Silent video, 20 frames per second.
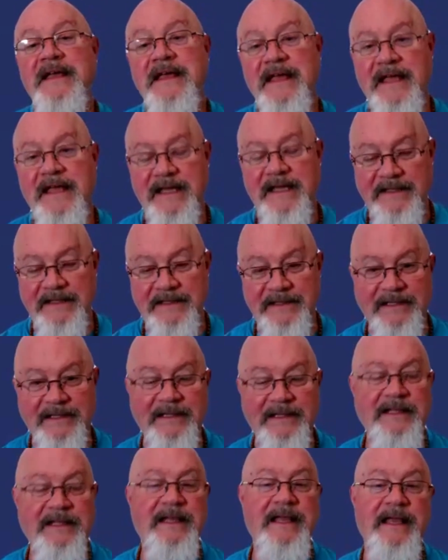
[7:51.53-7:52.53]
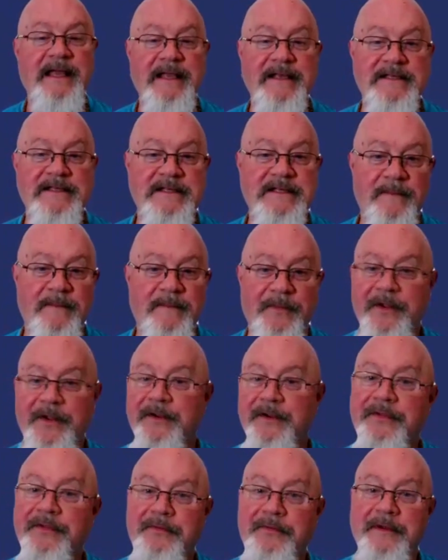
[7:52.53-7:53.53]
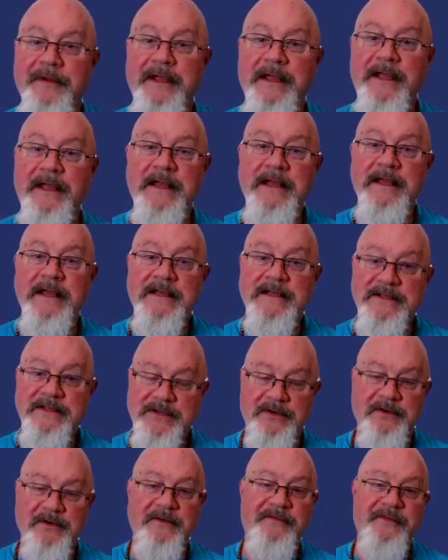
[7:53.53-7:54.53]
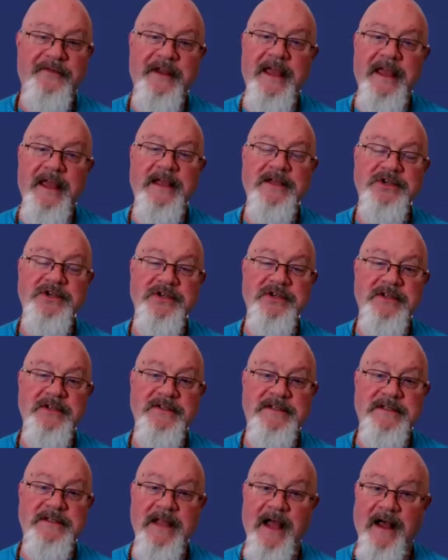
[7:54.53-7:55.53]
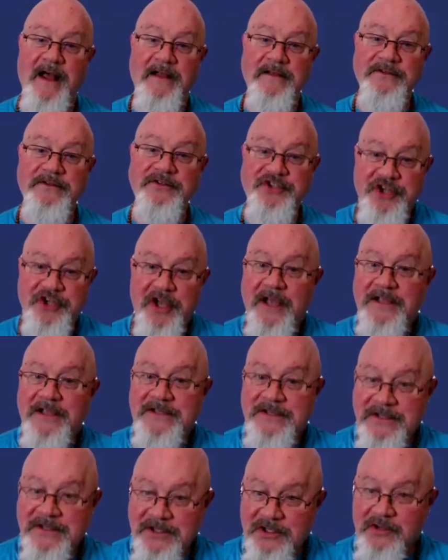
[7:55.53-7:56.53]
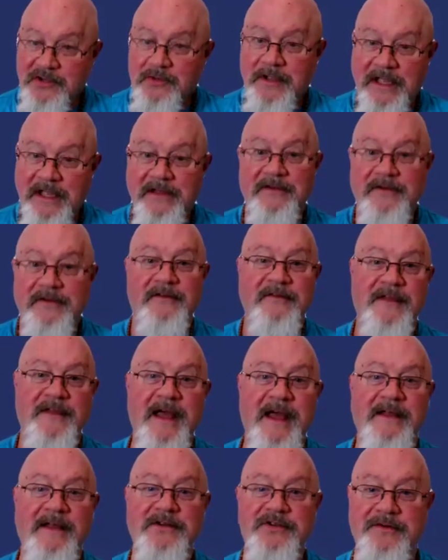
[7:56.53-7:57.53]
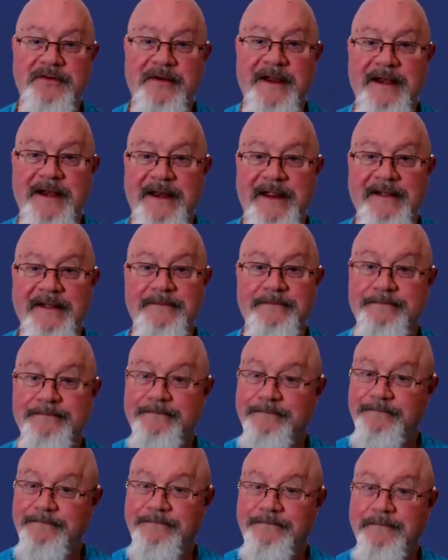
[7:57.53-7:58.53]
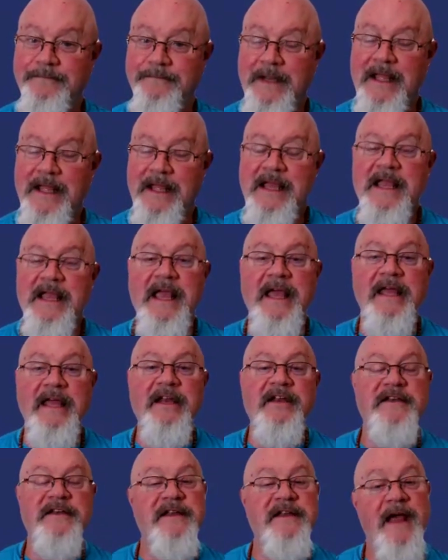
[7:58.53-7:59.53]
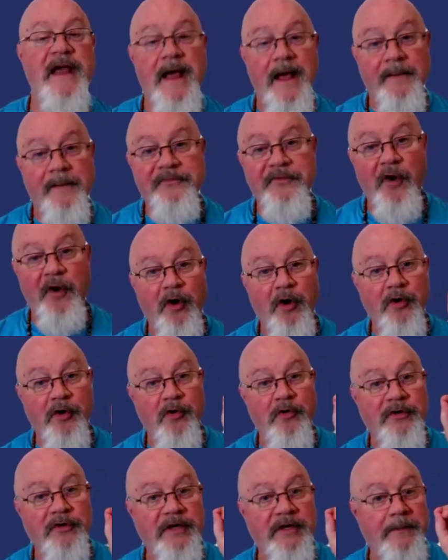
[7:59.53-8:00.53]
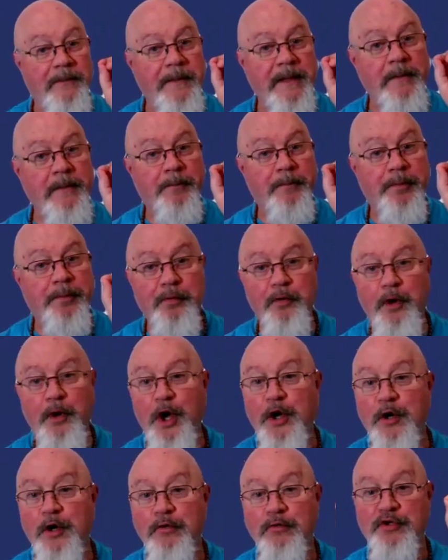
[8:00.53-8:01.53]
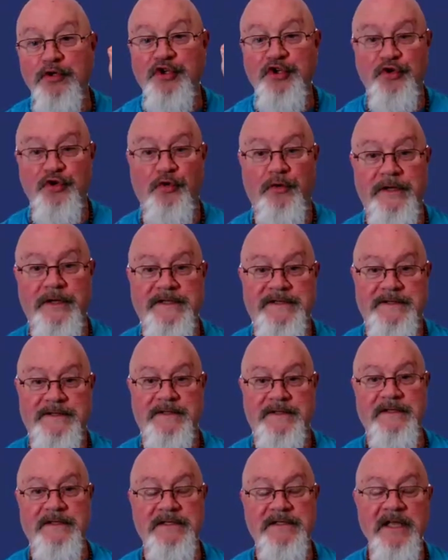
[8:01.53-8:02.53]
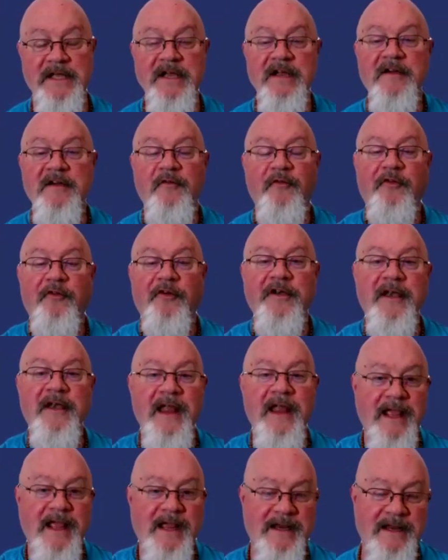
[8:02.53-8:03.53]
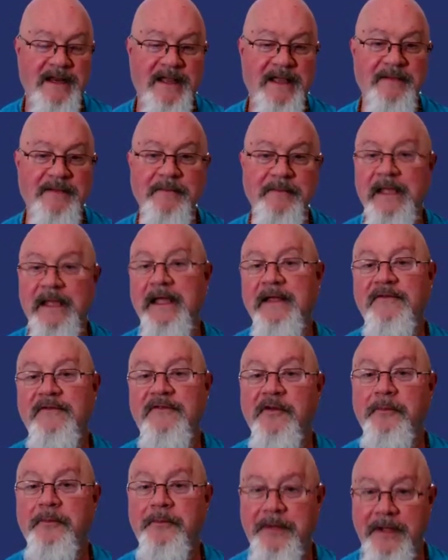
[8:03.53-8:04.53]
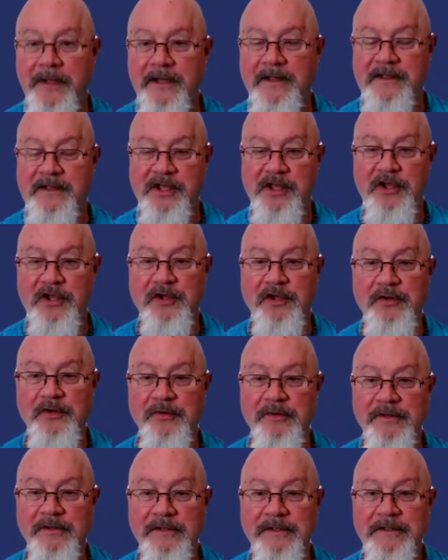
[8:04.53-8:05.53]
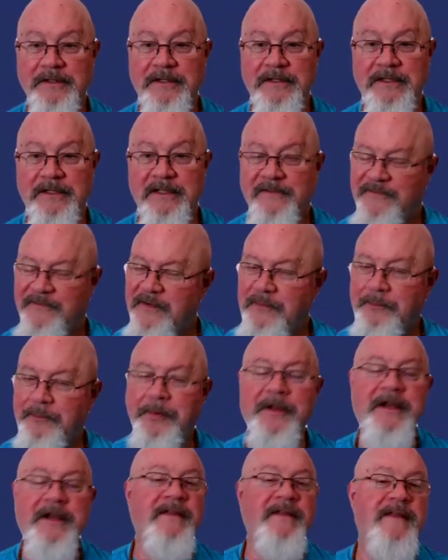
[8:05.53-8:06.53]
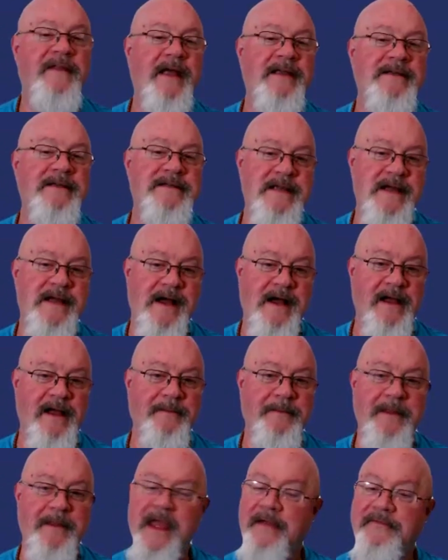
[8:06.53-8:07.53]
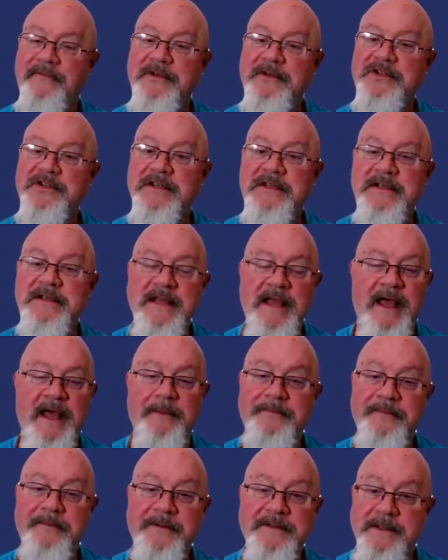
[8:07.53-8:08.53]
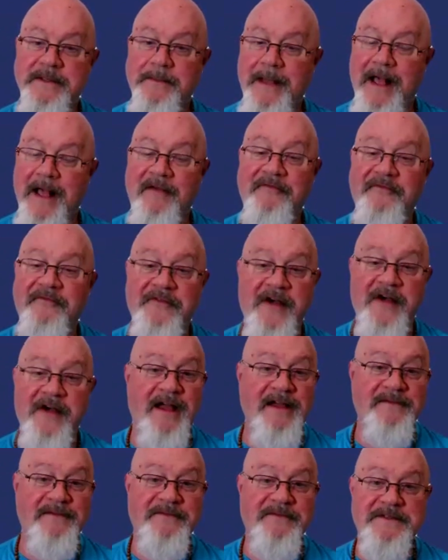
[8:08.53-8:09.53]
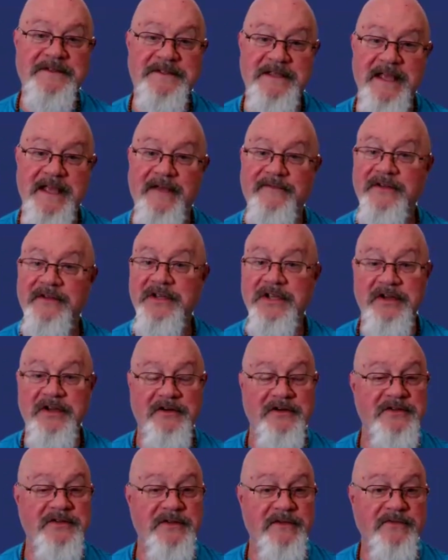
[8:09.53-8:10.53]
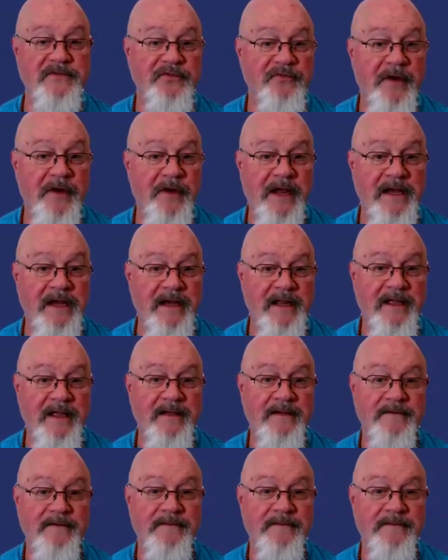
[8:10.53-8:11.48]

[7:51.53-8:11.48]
at least their 3 certifications done just to enter that training. And adepts going to be pro-choices for Nate and me to pick you. If you put in that time, average adept is about 5 to 7 years of training,